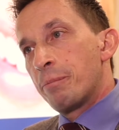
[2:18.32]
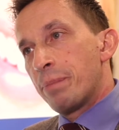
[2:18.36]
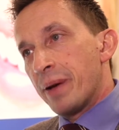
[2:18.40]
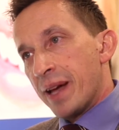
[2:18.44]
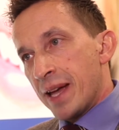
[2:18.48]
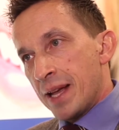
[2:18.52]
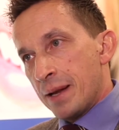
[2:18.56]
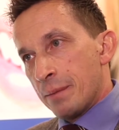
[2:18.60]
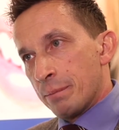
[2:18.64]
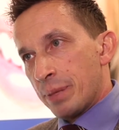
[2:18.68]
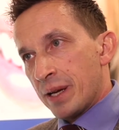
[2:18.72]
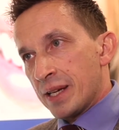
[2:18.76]

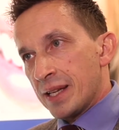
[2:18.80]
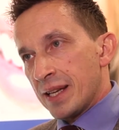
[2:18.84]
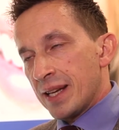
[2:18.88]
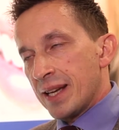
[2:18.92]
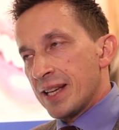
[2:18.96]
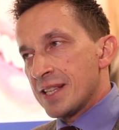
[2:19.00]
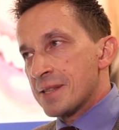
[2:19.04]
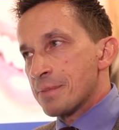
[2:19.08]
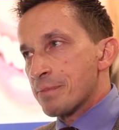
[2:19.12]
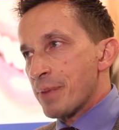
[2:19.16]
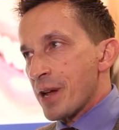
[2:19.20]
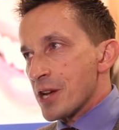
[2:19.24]
pain, but
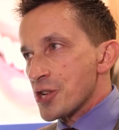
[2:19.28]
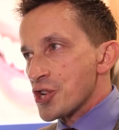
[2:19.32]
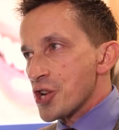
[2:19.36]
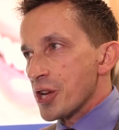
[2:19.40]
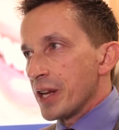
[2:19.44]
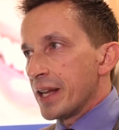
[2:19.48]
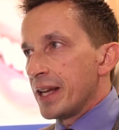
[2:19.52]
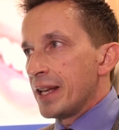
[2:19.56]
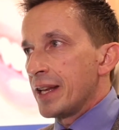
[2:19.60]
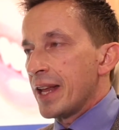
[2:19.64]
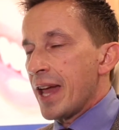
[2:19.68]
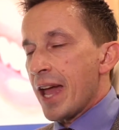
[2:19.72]

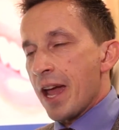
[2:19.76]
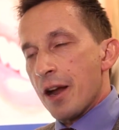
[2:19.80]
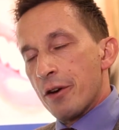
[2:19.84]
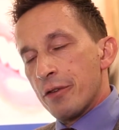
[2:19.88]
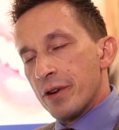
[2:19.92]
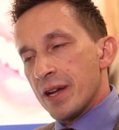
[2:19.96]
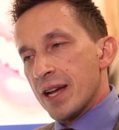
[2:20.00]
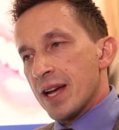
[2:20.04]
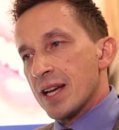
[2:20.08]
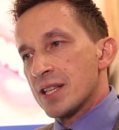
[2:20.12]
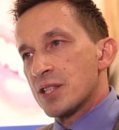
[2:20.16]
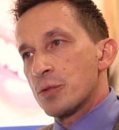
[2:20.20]
especially in
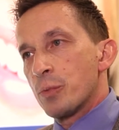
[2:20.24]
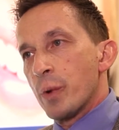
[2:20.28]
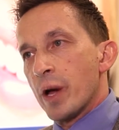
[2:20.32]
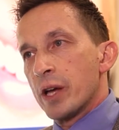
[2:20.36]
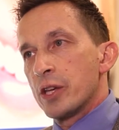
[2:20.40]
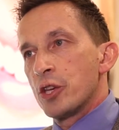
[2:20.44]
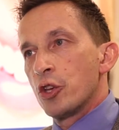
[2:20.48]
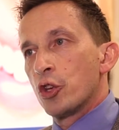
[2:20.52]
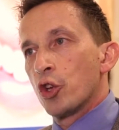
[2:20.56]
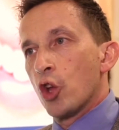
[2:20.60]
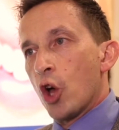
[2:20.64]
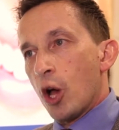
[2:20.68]
areas where
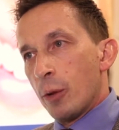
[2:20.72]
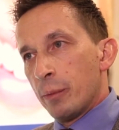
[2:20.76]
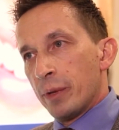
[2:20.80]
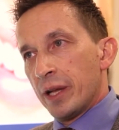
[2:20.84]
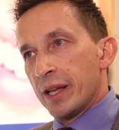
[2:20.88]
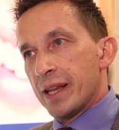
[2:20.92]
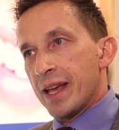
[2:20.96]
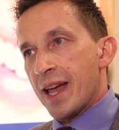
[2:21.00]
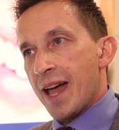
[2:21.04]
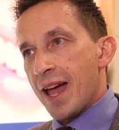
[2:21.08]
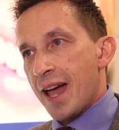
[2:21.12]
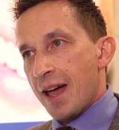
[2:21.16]
you
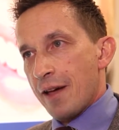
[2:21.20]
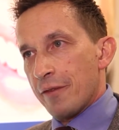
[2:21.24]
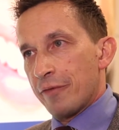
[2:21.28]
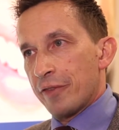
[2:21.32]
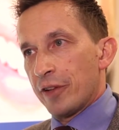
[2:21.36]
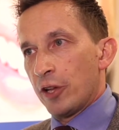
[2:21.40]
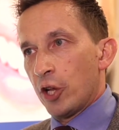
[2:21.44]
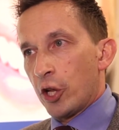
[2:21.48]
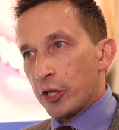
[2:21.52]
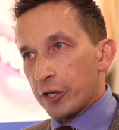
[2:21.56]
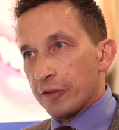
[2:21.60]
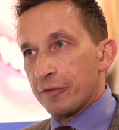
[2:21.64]
normally have
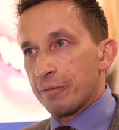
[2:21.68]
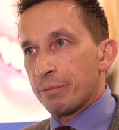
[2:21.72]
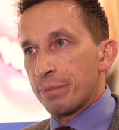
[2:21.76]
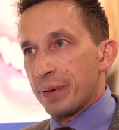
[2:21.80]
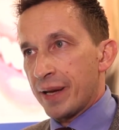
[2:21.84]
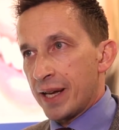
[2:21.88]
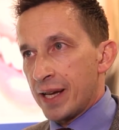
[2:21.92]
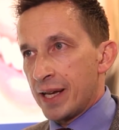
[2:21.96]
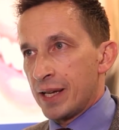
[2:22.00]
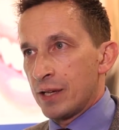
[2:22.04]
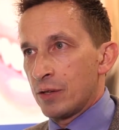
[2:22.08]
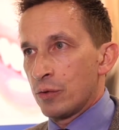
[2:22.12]
a lot of
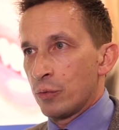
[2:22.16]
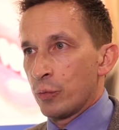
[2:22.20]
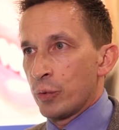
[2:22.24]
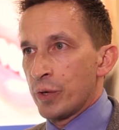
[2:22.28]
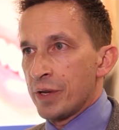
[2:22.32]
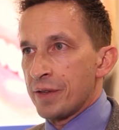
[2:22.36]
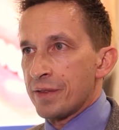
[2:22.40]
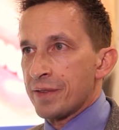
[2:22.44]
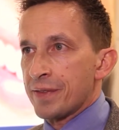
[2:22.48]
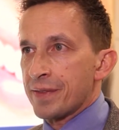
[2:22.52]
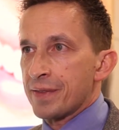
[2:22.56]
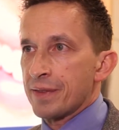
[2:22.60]
pain
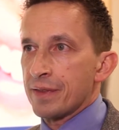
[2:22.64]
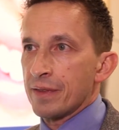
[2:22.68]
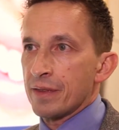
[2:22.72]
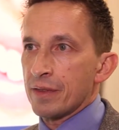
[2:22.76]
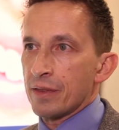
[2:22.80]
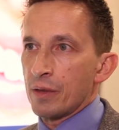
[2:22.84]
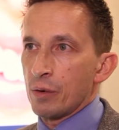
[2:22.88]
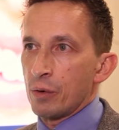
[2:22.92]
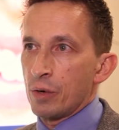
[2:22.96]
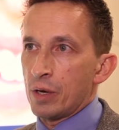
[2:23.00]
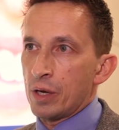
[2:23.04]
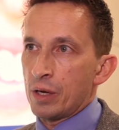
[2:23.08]
with
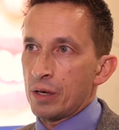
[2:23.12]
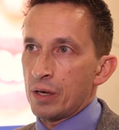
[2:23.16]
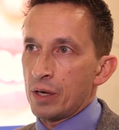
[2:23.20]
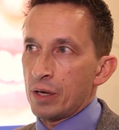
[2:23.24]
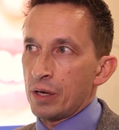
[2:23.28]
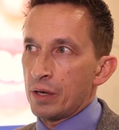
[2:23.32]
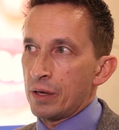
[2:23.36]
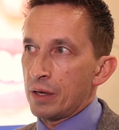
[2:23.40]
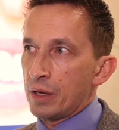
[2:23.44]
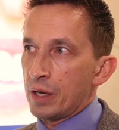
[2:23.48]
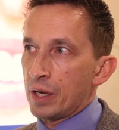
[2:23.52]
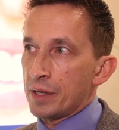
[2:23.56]

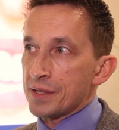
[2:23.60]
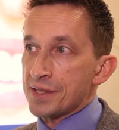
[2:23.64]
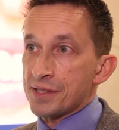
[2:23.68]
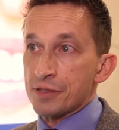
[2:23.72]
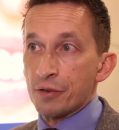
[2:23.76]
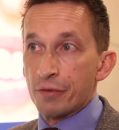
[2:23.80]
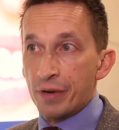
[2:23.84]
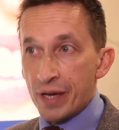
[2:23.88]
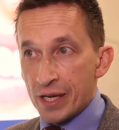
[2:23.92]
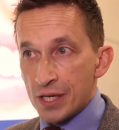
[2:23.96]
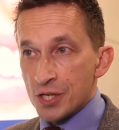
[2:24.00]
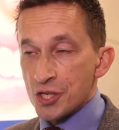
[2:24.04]
a
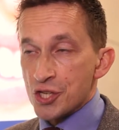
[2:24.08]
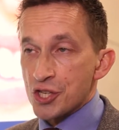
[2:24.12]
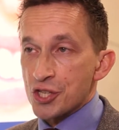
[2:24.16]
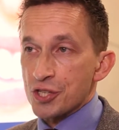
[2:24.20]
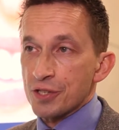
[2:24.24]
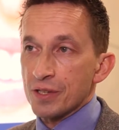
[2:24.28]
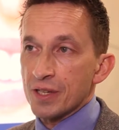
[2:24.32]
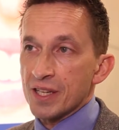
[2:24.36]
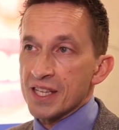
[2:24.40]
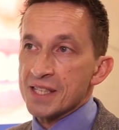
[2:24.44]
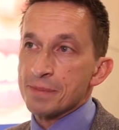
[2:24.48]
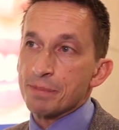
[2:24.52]

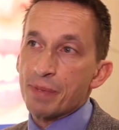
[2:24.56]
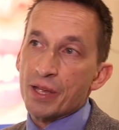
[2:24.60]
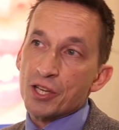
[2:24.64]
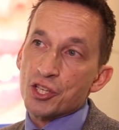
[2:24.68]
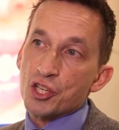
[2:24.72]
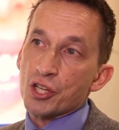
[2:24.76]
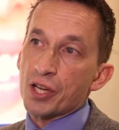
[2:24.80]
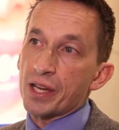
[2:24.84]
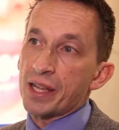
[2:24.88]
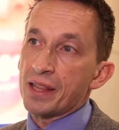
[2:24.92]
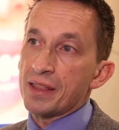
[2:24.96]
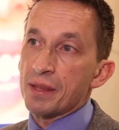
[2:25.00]
syringe,
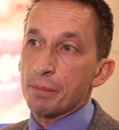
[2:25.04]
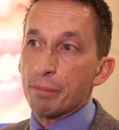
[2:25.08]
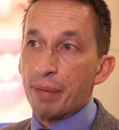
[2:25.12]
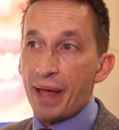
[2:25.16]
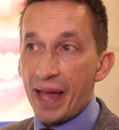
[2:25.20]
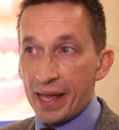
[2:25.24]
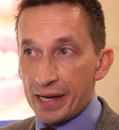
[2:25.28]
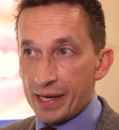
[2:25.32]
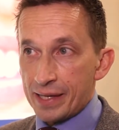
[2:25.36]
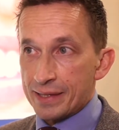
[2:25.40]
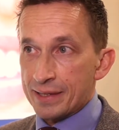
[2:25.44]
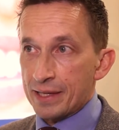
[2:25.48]
especially in the
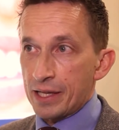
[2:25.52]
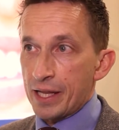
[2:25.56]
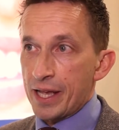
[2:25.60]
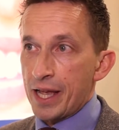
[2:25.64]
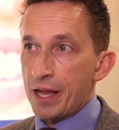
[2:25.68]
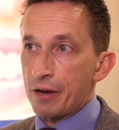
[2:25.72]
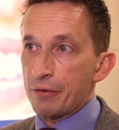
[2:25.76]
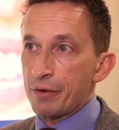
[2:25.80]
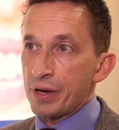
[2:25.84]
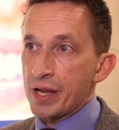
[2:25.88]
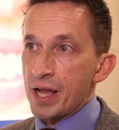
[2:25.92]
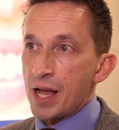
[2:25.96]
palatal
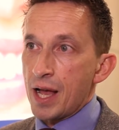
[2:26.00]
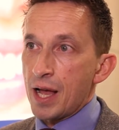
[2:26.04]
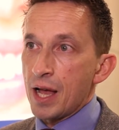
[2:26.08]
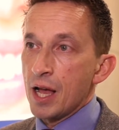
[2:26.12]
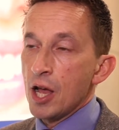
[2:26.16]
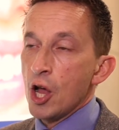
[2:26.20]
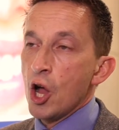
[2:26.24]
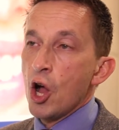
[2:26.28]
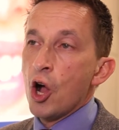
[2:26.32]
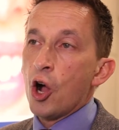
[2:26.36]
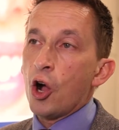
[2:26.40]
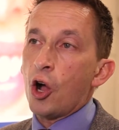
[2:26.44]
area
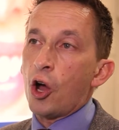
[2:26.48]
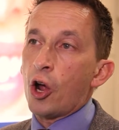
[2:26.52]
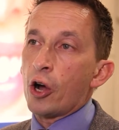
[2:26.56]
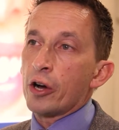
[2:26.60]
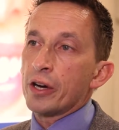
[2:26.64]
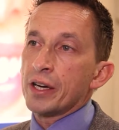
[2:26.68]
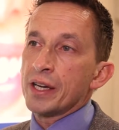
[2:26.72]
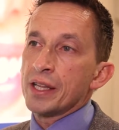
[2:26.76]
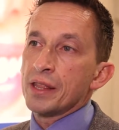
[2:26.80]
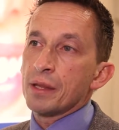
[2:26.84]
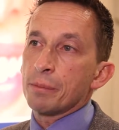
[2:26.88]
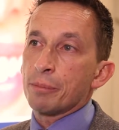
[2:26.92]

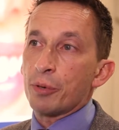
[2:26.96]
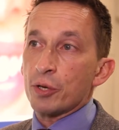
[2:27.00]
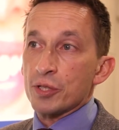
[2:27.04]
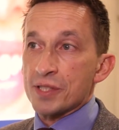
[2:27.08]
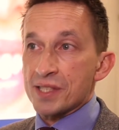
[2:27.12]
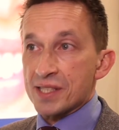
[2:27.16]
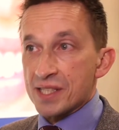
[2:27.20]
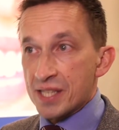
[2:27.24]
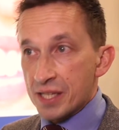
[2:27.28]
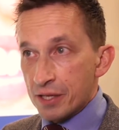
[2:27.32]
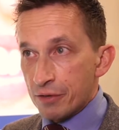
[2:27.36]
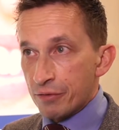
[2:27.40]
or in the
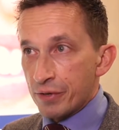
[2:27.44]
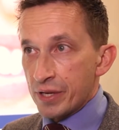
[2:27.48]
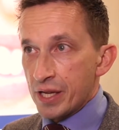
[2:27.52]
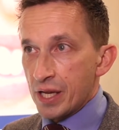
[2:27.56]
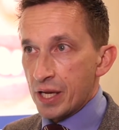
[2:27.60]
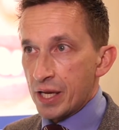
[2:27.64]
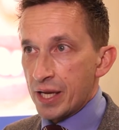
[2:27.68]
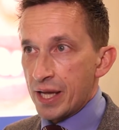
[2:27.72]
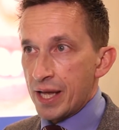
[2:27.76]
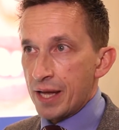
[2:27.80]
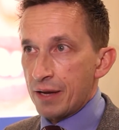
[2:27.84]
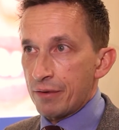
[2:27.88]

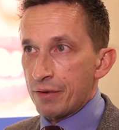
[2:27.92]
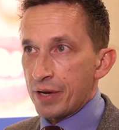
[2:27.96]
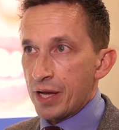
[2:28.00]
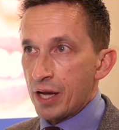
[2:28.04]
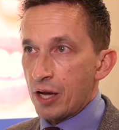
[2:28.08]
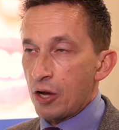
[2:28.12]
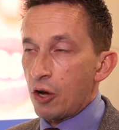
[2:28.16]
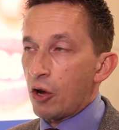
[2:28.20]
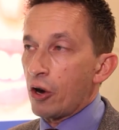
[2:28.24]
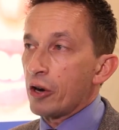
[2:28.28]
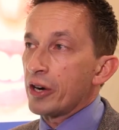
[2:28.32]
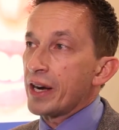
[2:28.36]
posterior
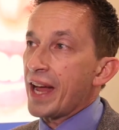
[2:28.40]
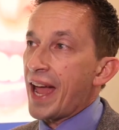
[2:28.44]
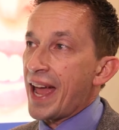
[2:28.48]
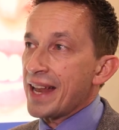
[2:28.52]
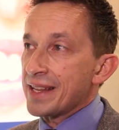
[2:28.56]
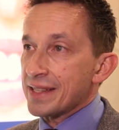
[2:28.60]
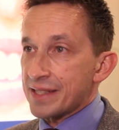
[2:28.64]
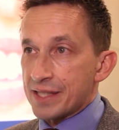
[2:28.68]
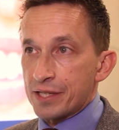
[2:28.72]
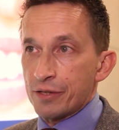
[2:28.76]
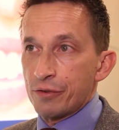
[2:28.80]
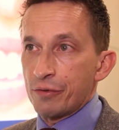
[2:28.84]
area or
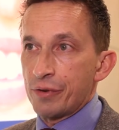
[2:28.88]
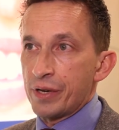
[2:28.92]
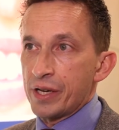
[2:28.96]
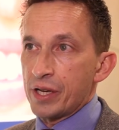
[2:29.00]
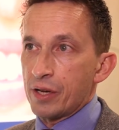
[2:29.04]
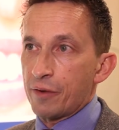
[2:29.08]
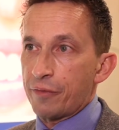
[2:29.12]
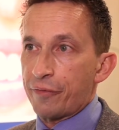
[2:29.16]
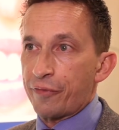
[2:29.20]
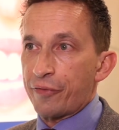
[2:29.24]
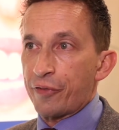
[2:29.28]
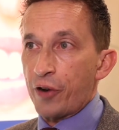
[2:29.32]

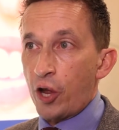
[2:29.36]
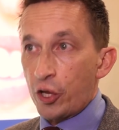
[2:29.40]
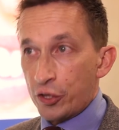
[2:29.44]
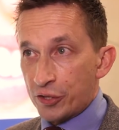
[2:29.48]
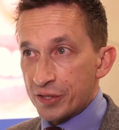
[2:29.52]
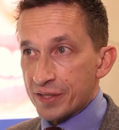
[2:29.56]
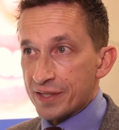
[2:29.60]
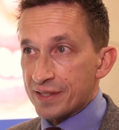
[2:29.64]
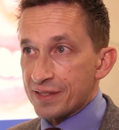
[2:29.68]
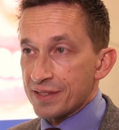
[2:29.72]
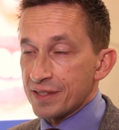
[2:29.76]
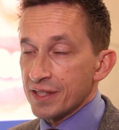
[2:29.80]
anterior
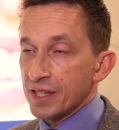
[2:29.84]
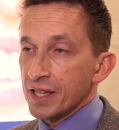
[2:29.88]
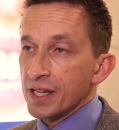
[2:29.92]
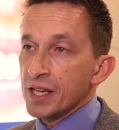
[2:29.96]
front,